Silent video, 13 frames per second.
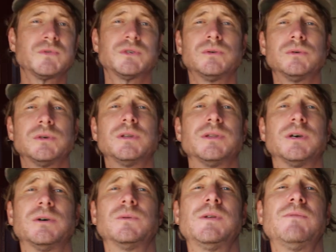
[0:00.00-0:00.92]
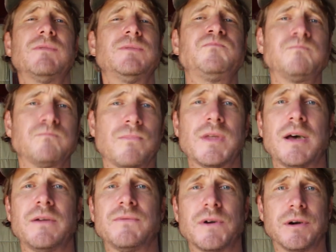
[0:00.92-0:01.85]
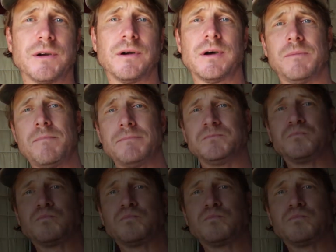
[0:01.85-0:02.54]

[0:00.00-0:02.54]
So good though, even that far gone.